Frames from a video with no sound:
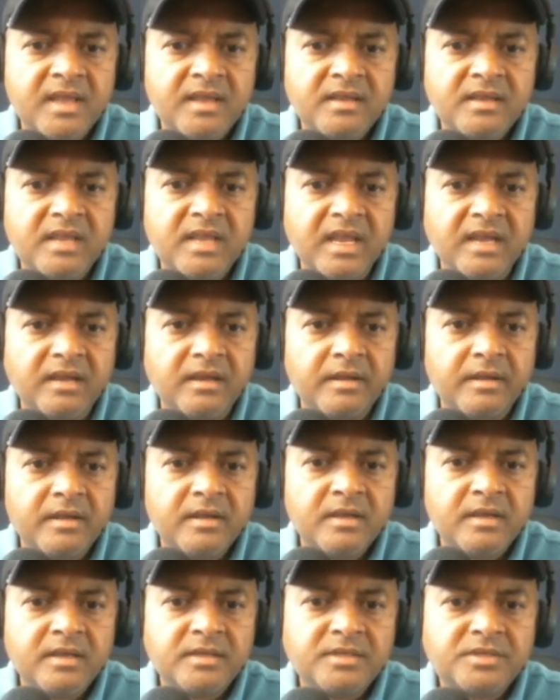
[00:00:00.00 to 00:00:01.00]
king.
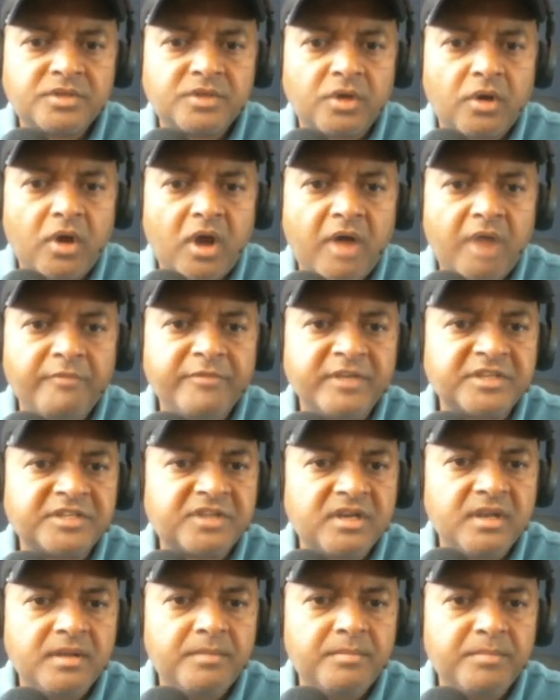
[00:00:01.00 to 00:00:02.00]
So
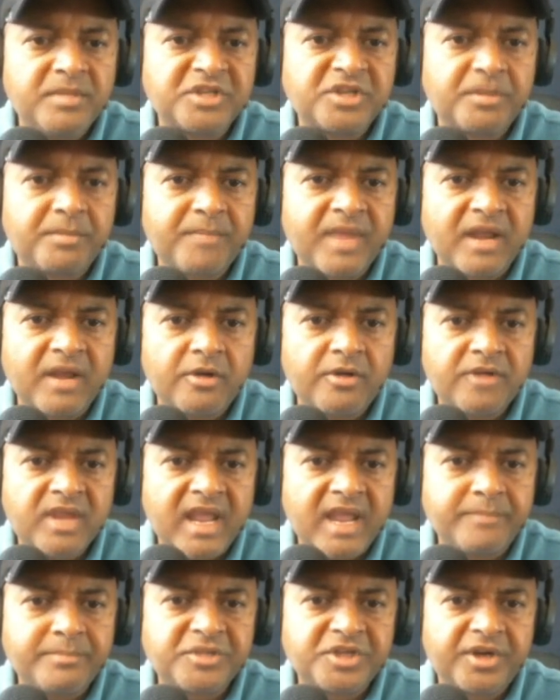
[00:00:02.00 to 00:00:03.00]
obviously bishop cannot
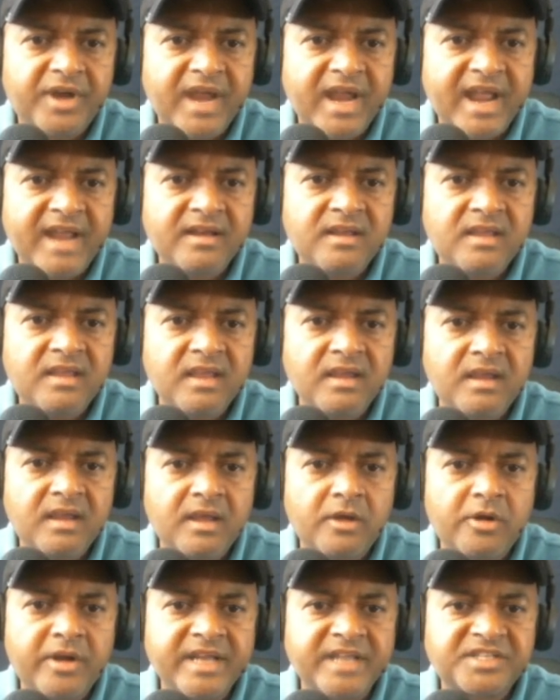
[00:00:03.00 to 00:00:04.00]
capture and king
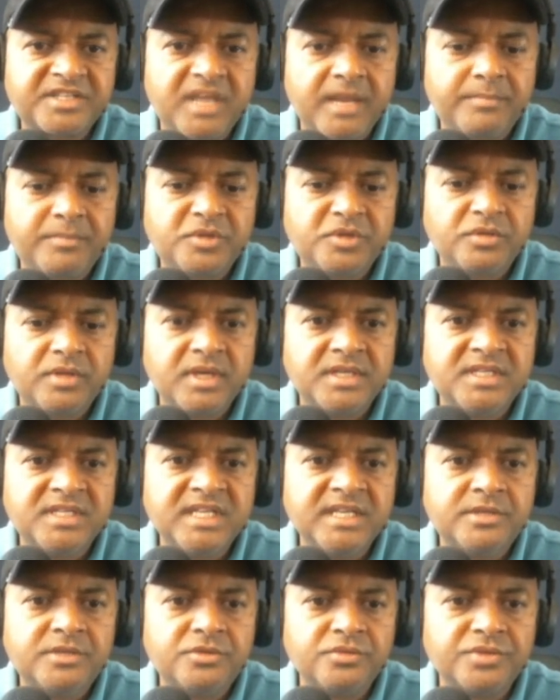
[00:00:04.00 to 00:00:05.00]
cannot escape to the
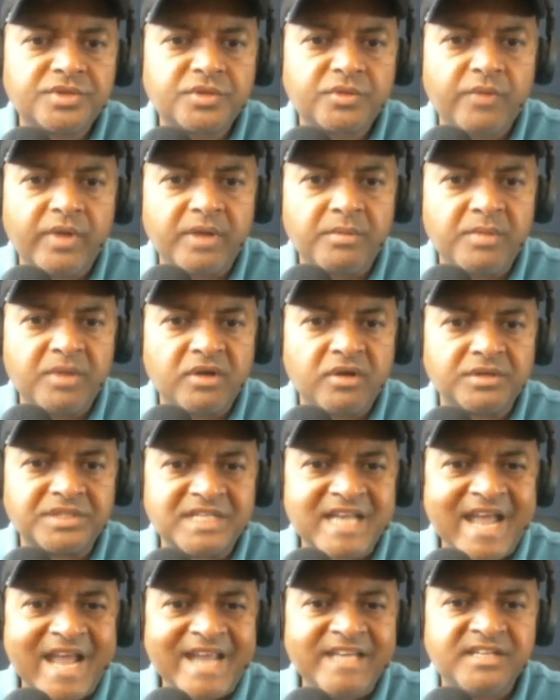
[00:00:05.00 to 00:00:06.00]
d2 square
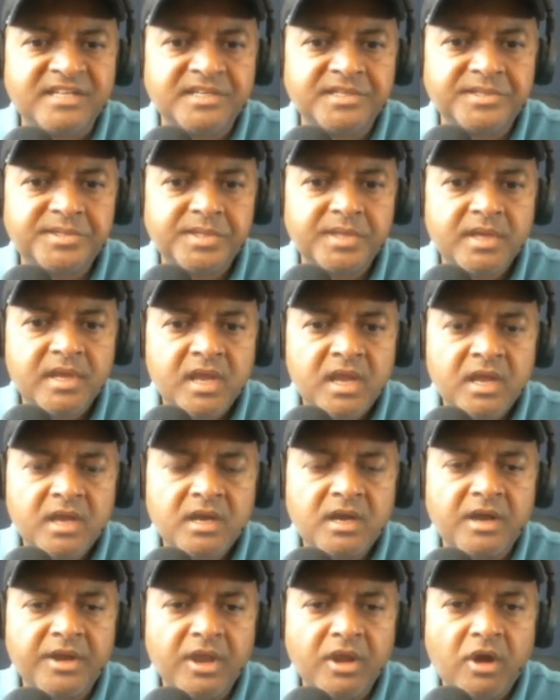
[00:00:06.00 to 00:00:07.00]
because knight is
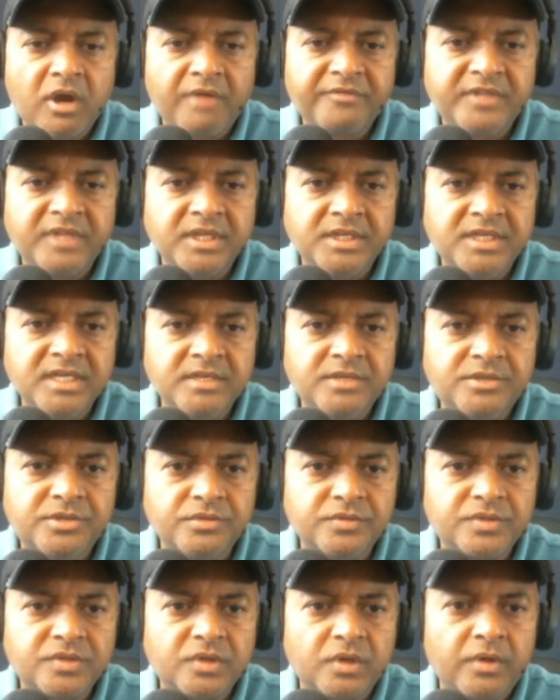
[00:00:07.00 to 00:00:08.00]
cutting off the
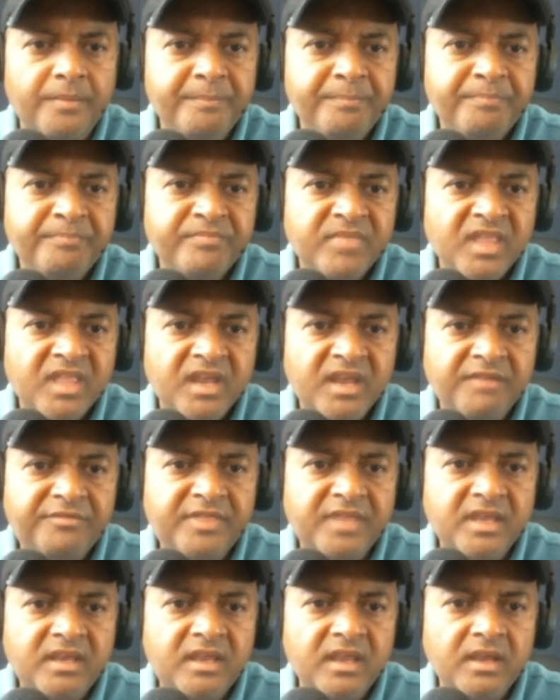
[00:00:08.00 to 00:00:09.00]
d2. So
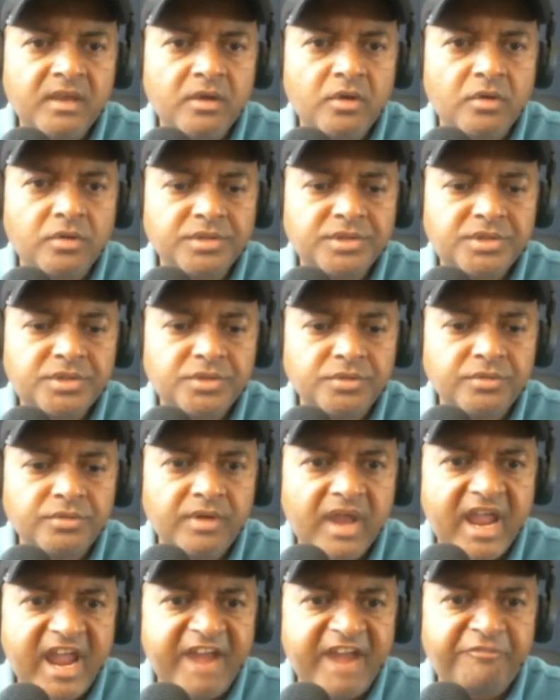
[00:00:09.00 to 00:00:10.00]
if the king goes
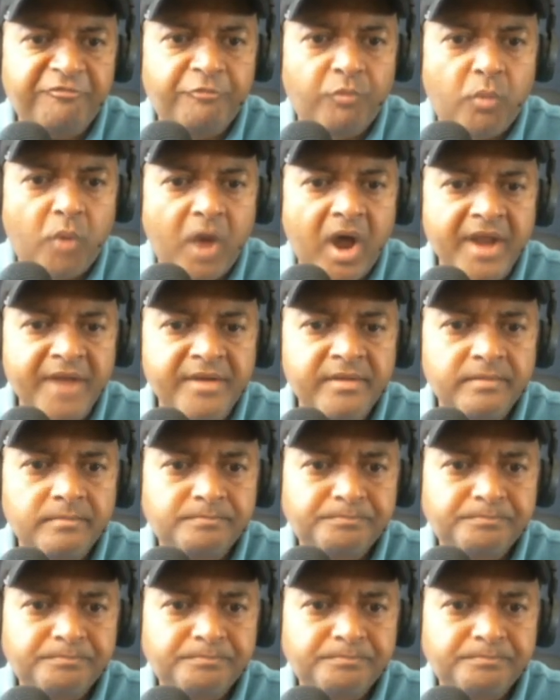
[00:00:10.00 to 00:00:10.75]
to f1,